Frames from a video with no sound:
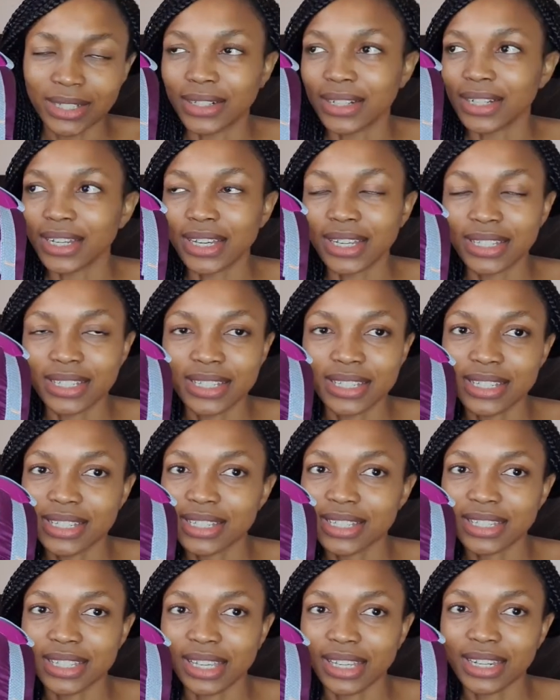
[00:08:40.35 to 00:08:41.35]
had
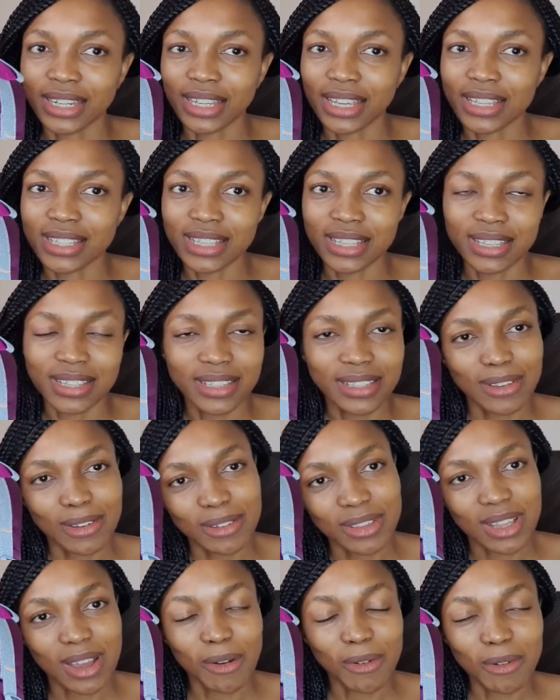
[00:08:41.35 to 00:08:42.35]
second guesses because
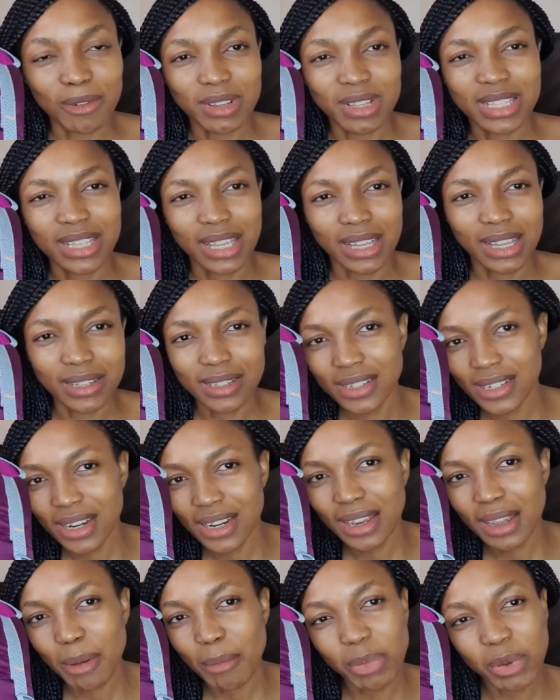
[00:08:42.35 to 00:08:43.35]
I always get
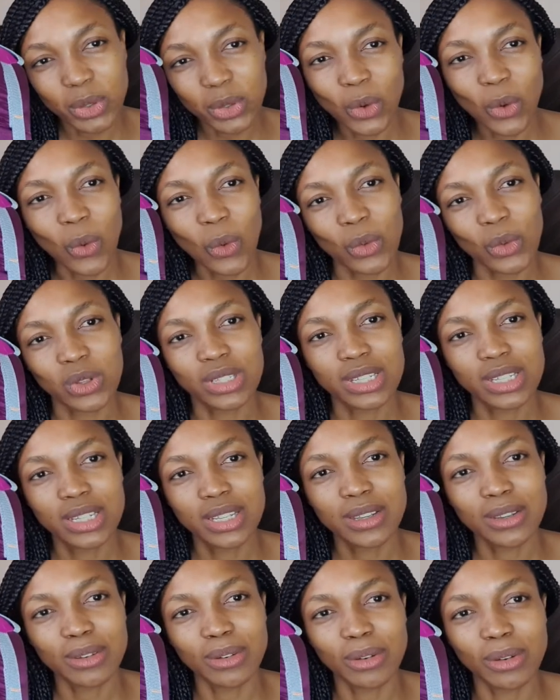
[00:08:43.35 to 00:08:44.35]
a bit cold,
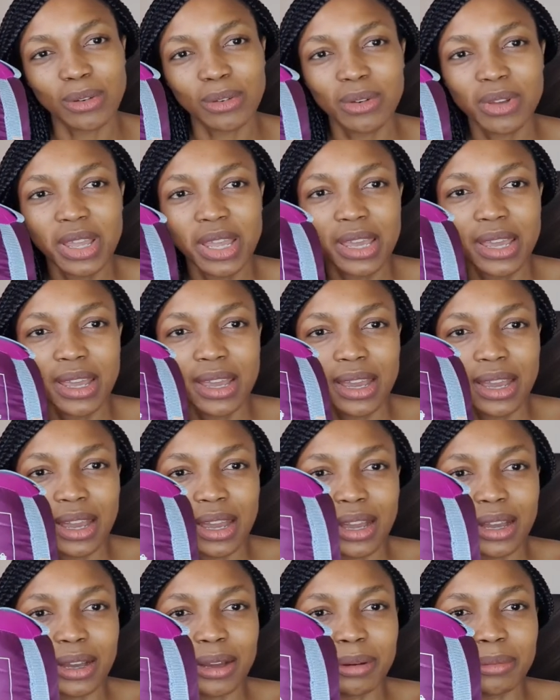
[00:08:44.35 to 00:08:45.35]
you know,
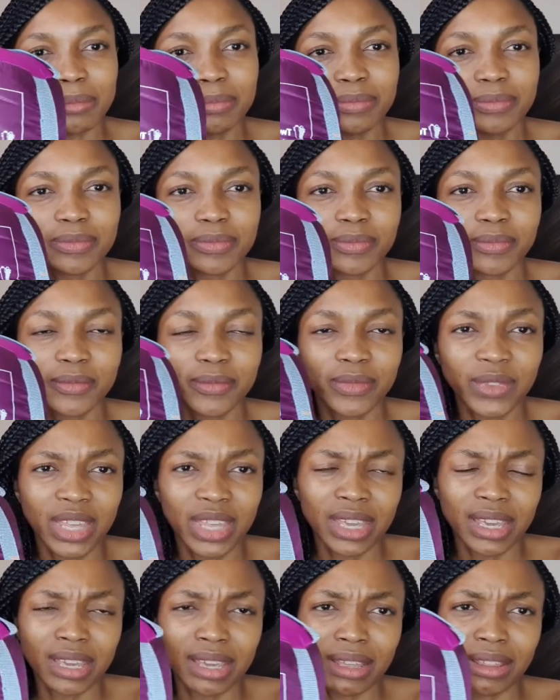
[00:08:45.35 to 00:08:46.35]
in
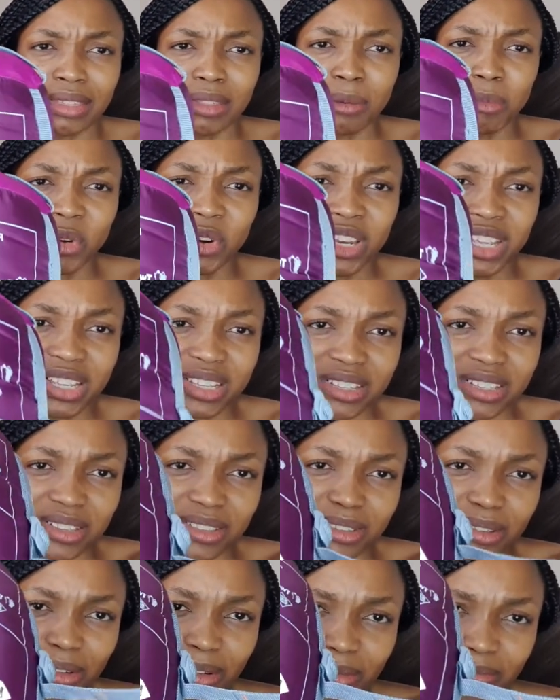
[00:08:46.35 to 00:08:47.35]
the mornings.
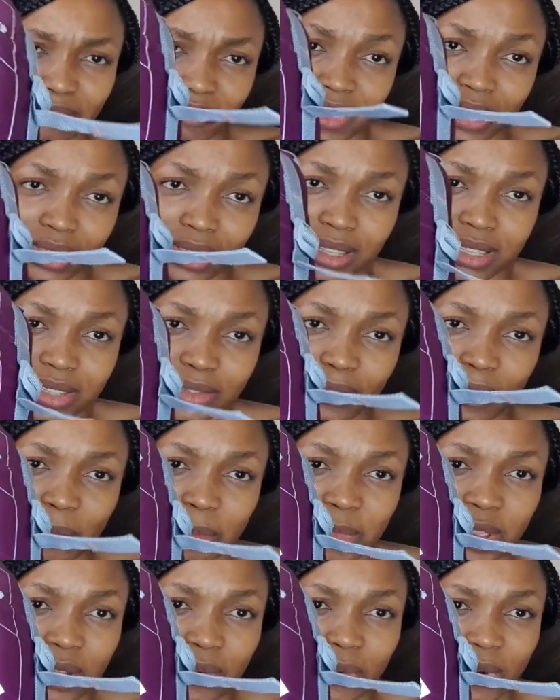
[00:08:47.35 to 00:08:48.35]
So this for
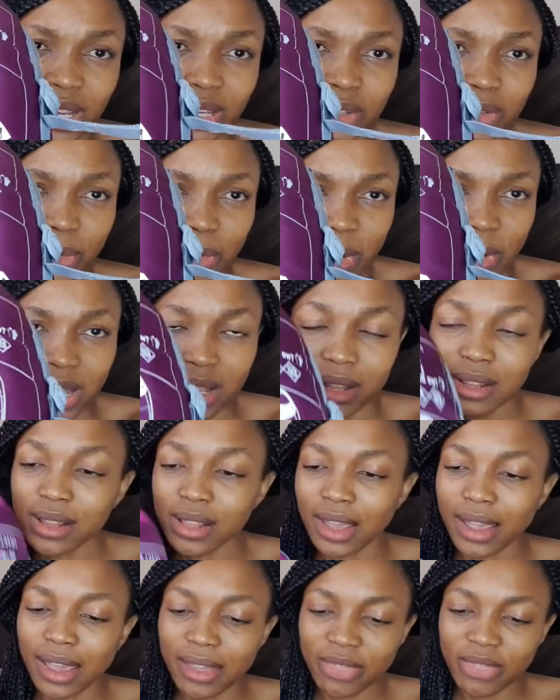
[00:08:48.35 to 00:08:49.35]
me worked well.
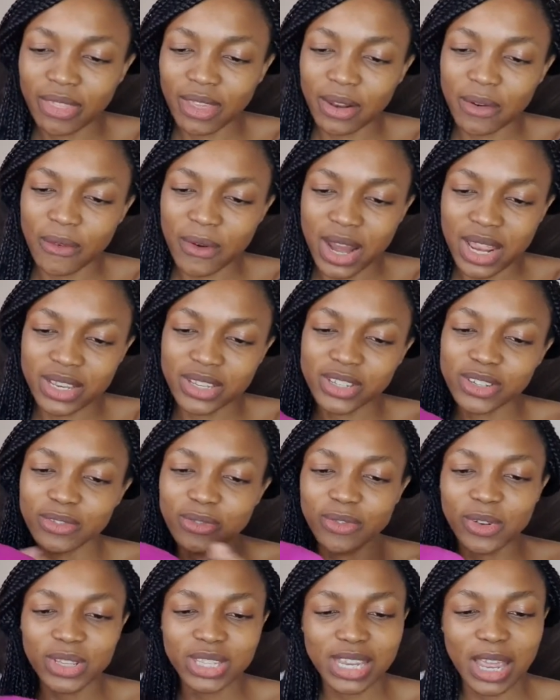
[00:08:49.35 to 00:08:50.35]
And the range
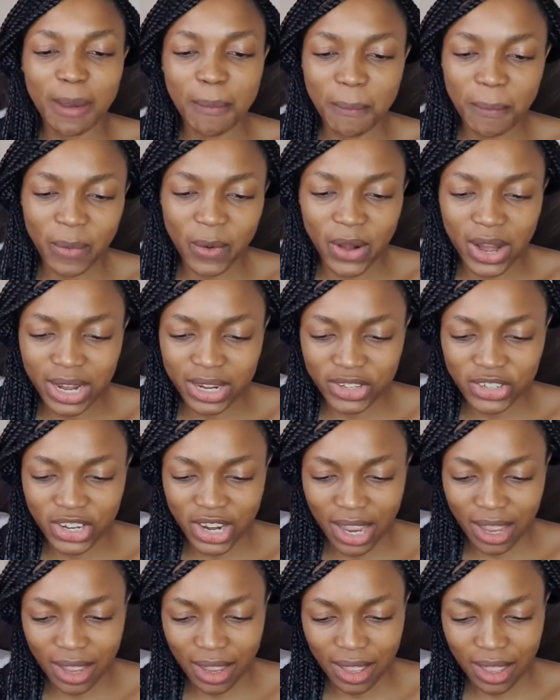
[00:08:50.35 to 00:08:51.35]
for
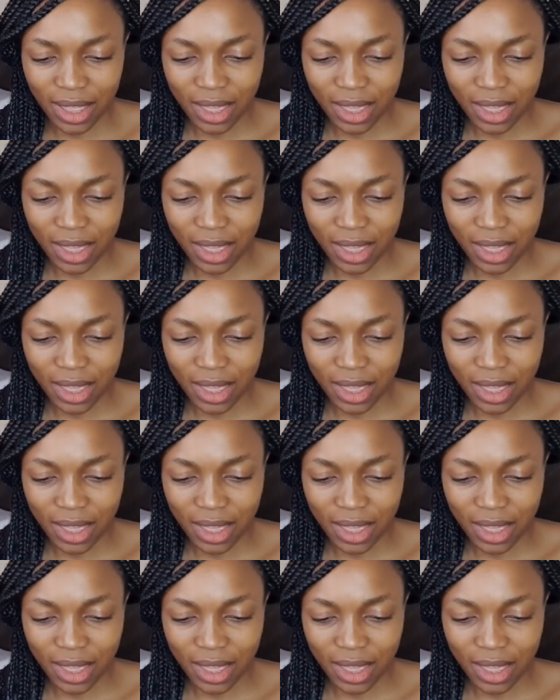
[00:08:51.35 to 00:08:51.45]
temperature